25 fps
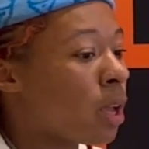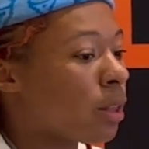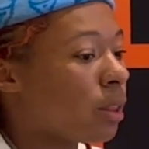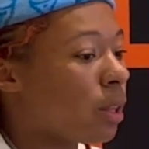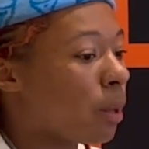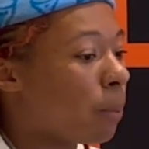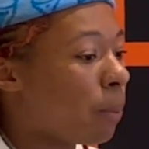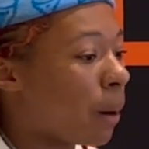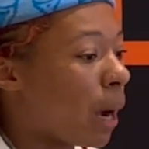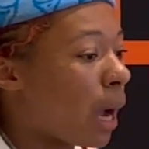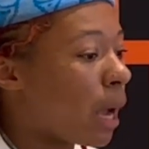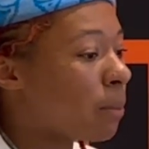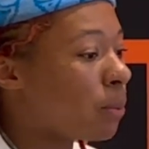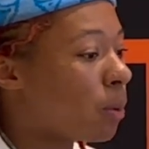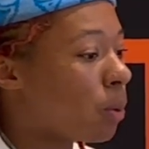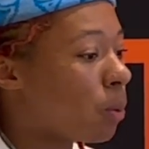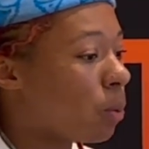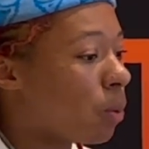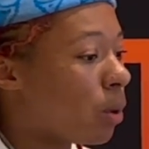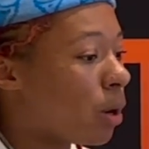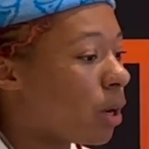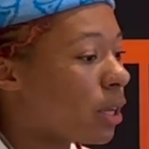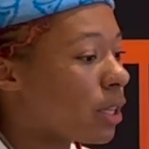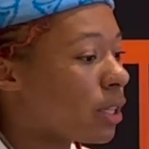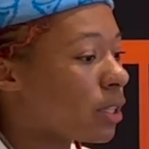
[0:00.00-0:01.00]
The Bible
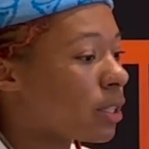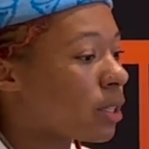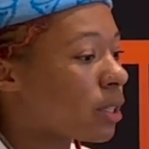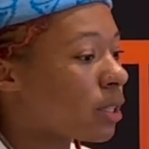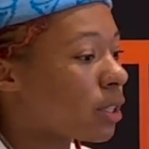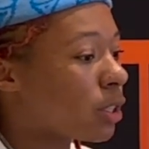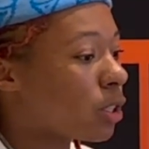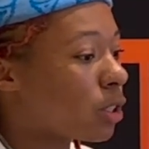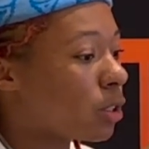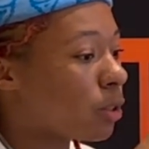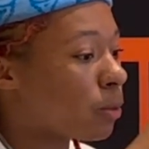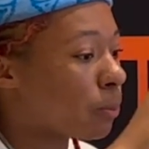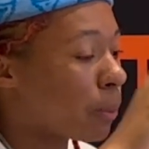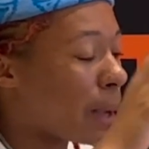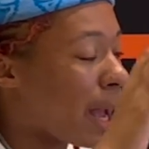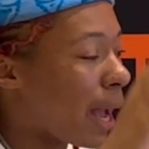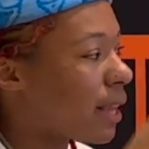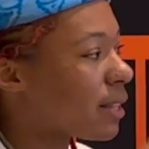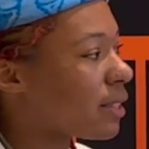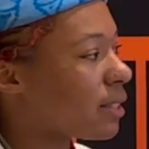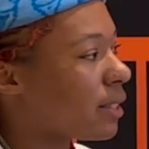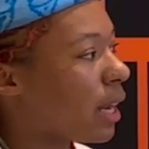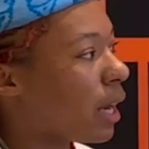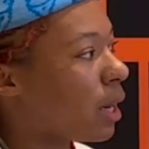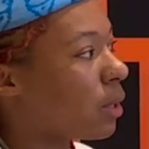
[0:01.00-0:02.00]
was
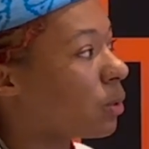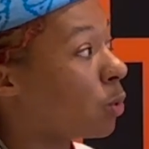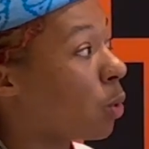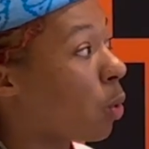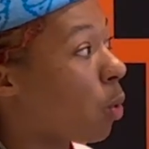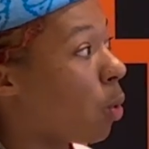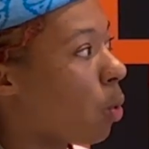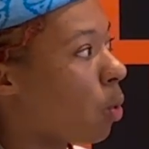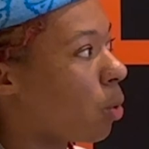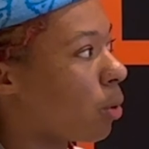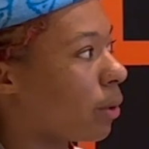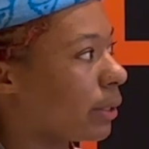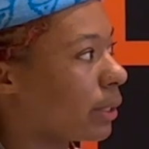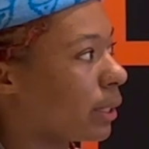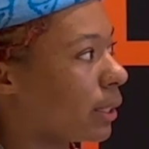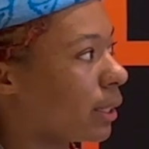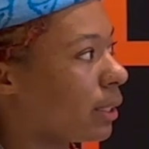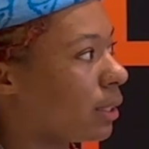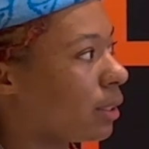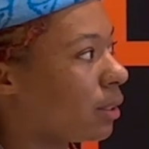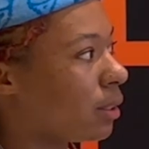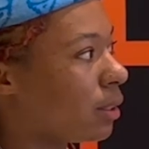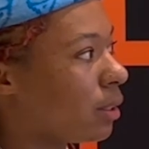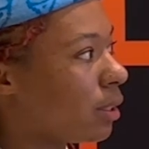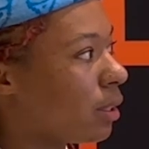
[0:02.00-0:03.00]
passed down
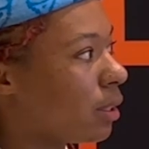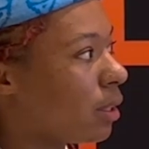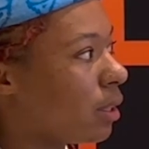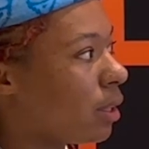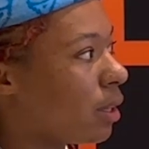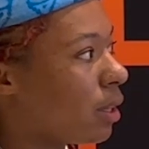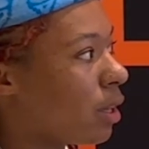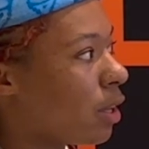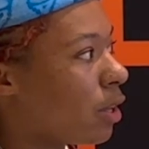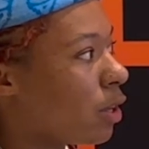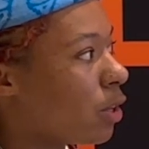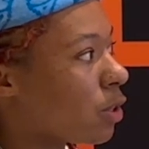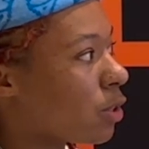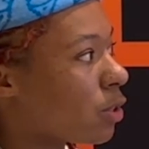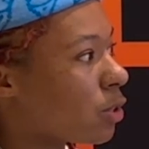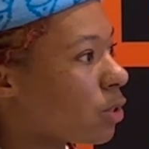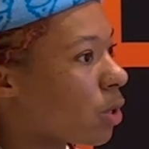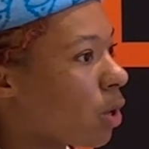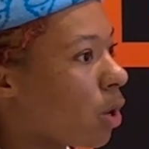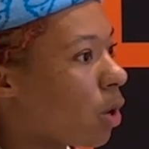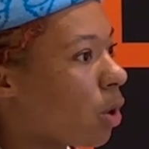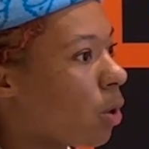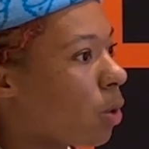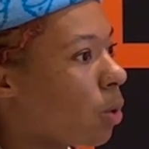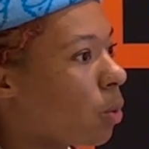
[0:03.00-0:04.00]
orally,
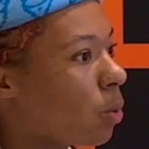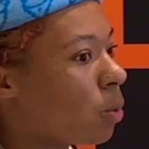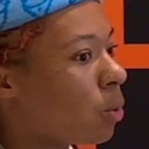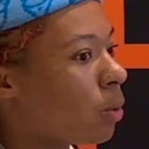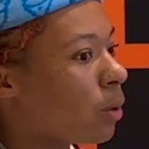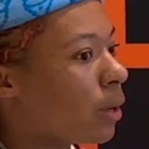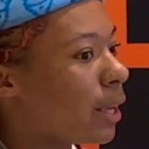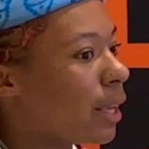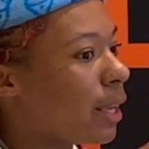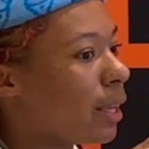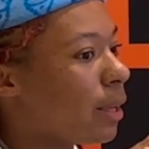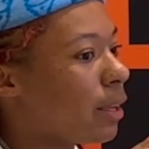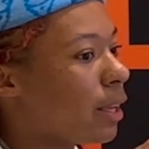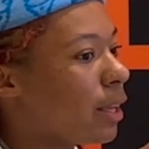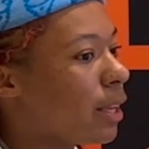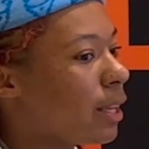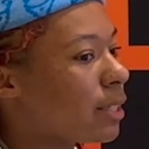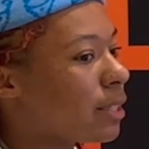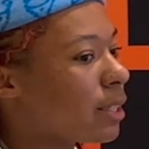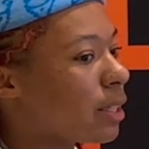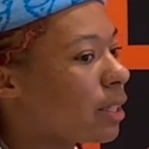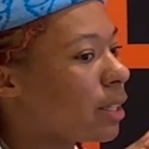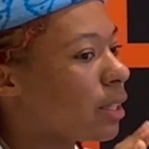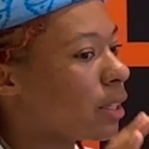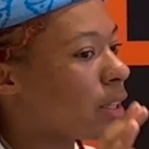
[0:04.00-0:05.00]
so it
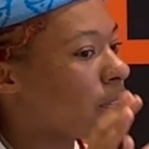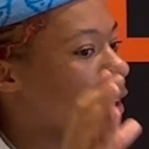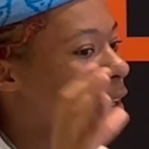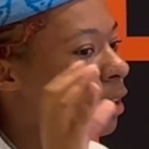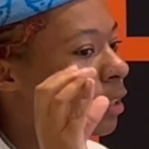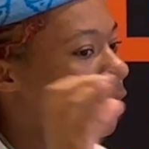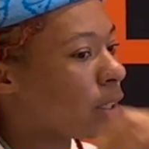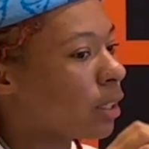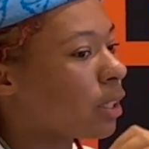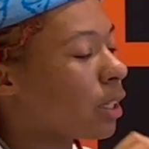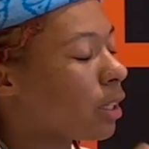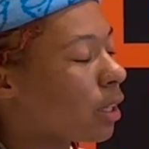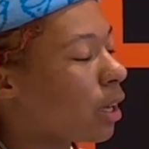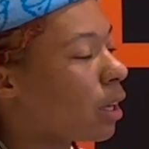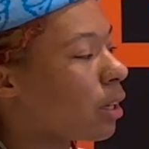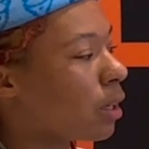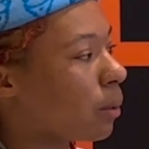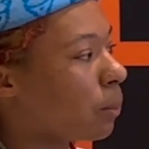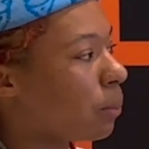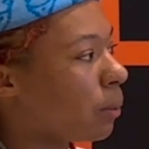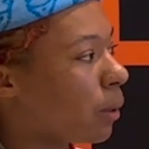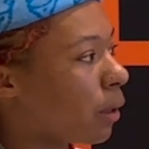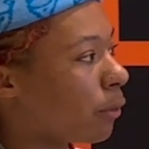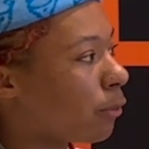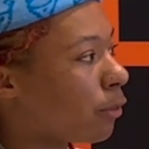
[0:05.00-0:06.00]
isn't cookie cutter
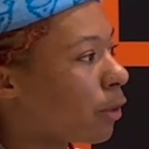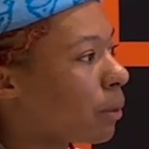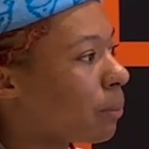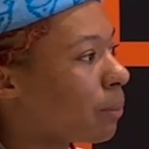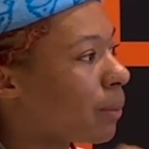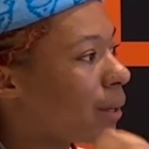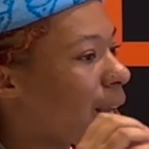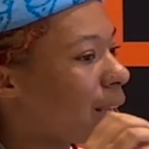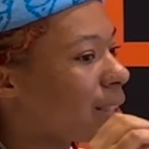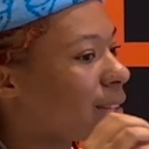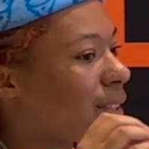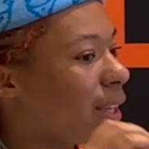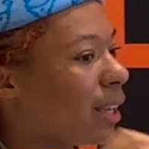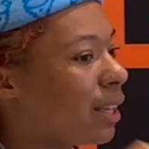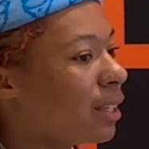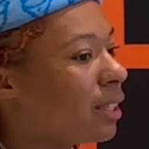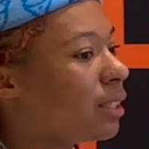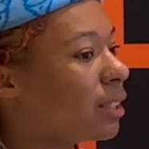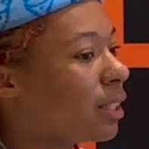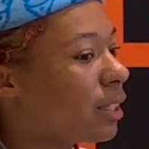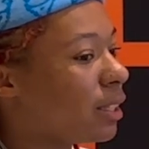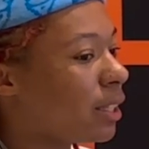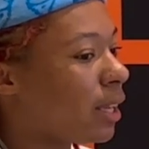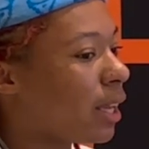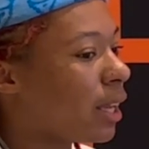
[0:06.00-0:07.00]
perfect. But at the end
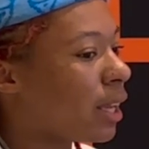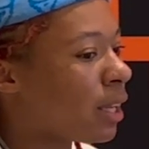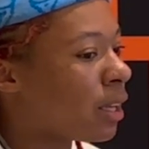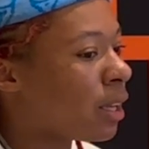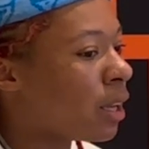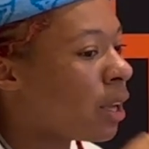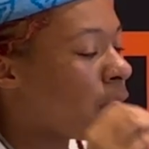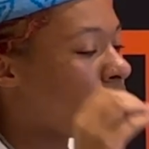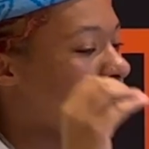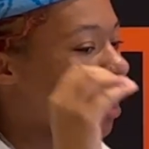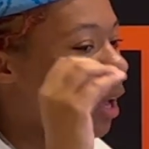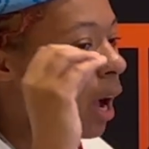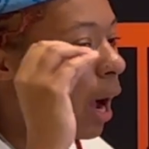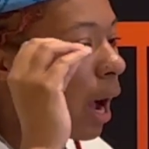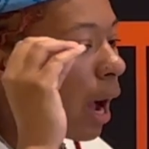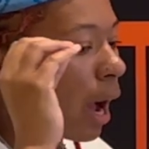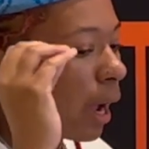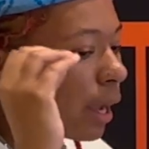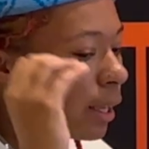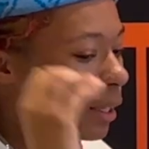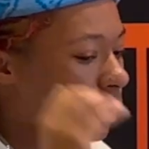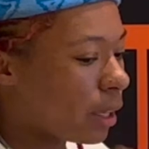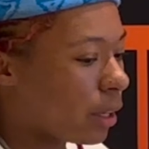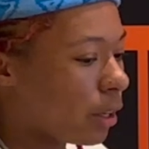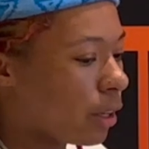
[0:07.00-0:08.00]
of the day,
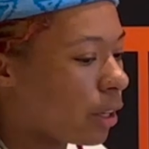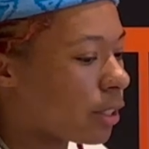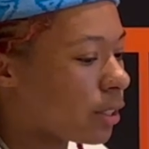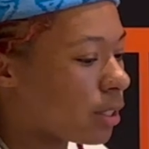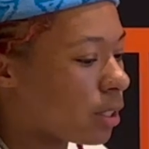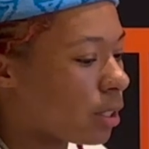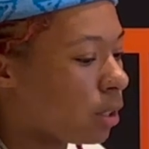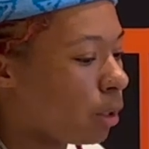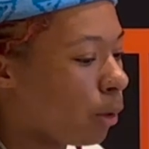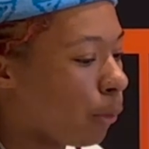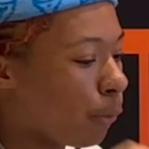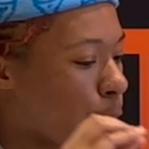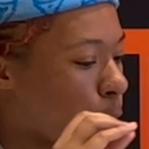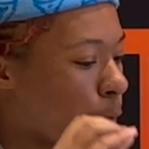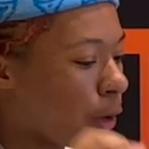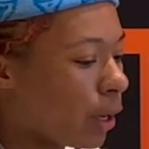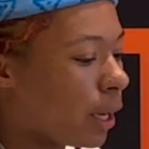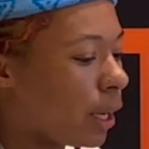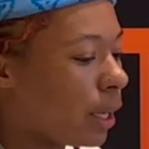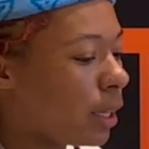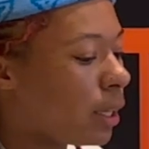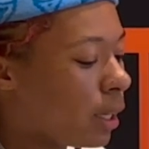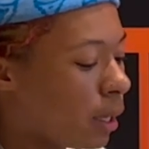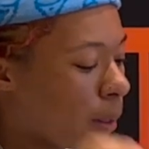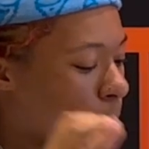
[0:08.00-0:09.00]
I guarantee you, for
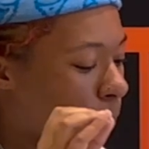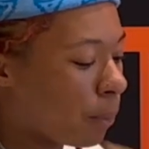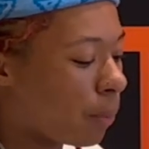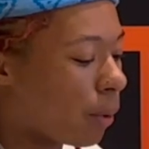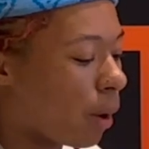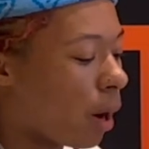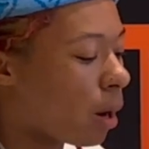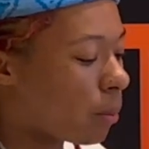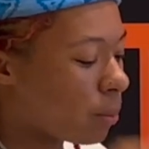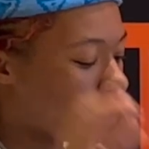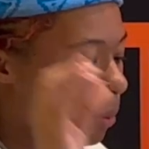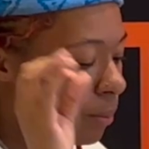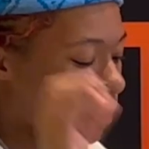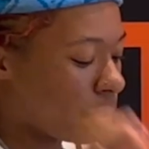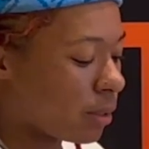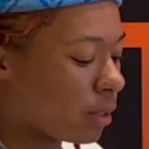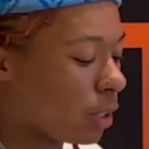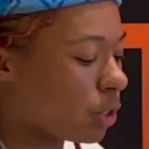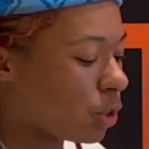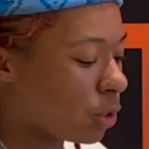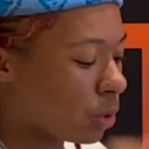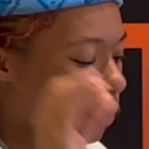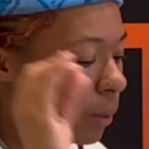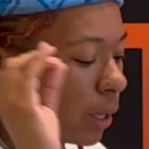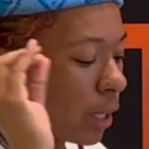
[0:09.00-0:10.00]
any problem,
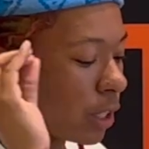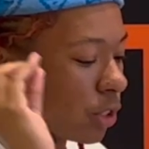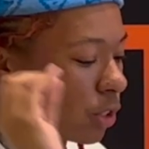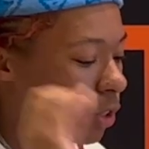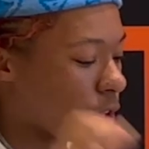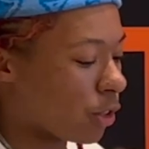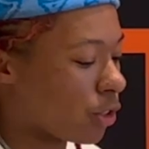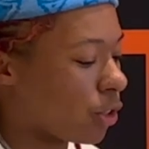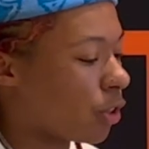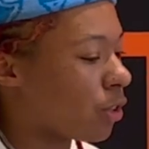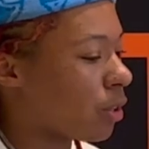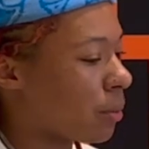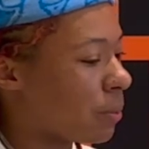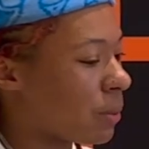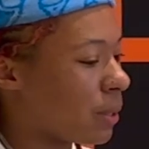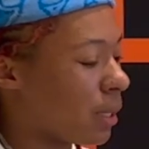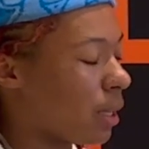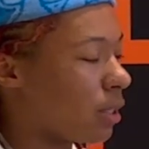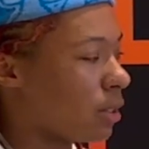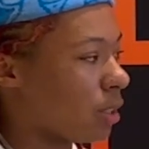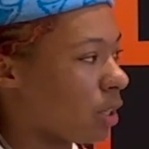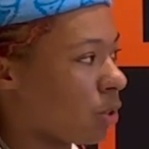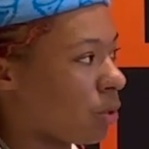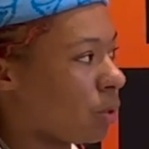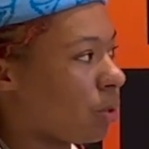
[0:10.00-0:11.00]
situation, or
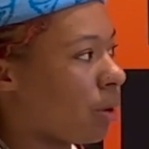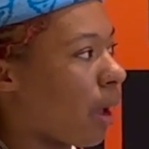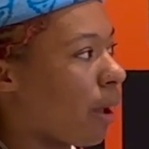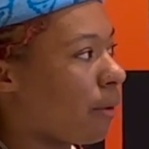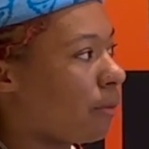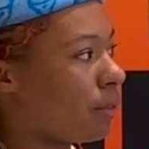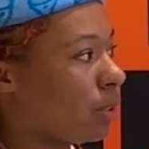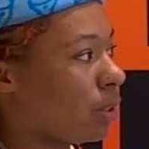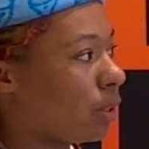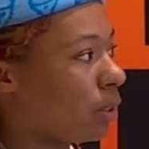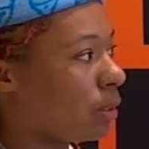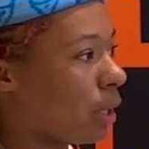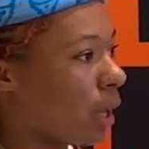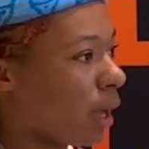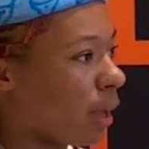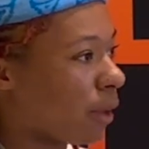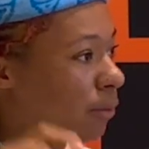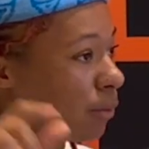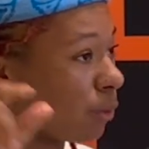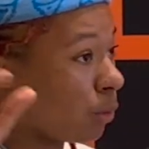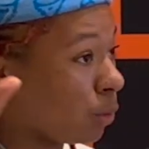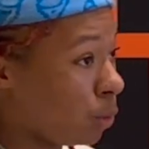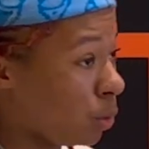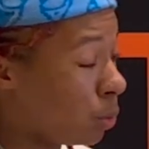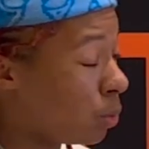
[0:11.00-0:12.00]
circumstance that you have in your
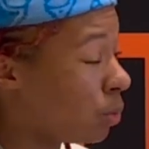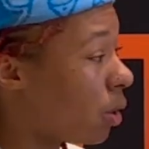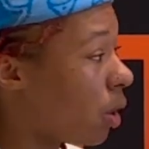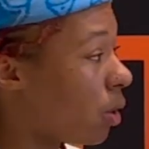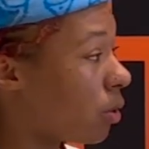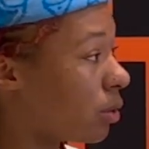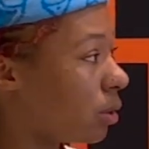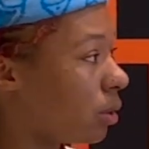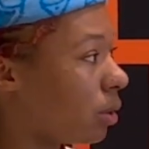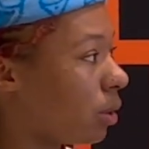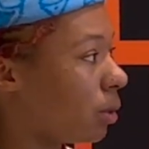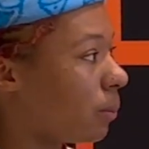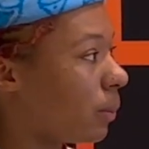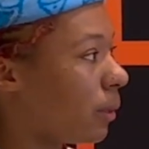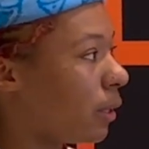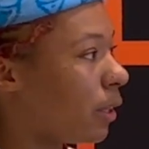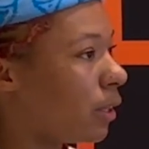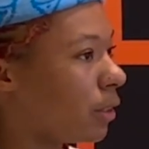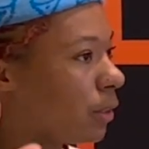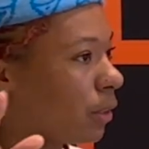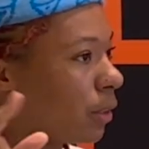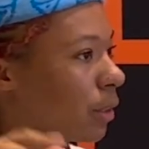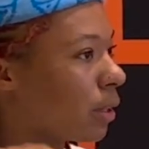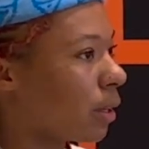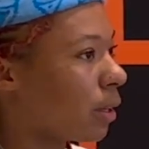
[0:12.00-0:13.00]
life, you go to your
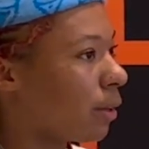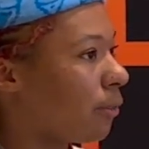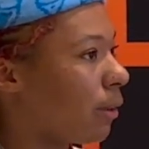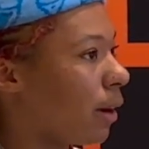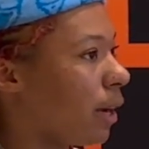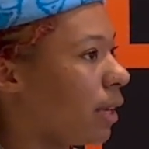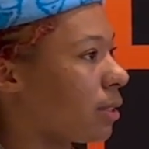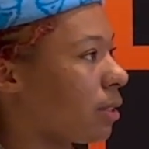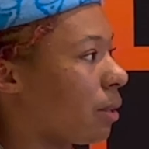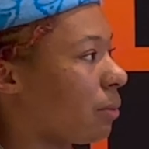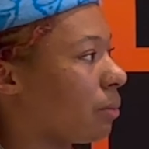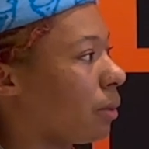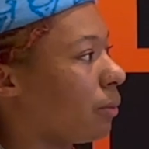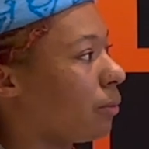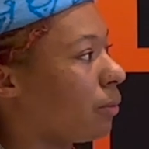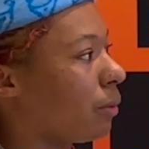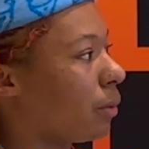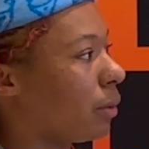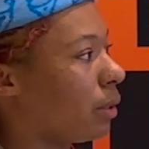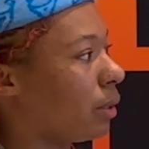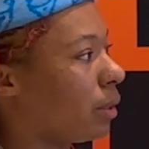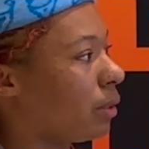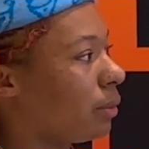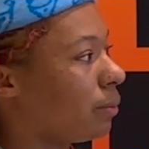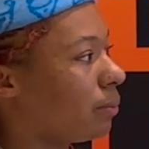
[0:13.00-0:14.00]
word, you're going to find something
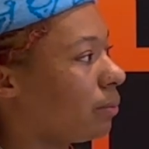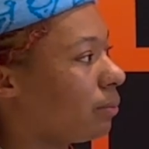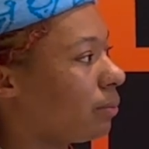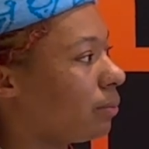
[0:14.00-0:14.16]
for it.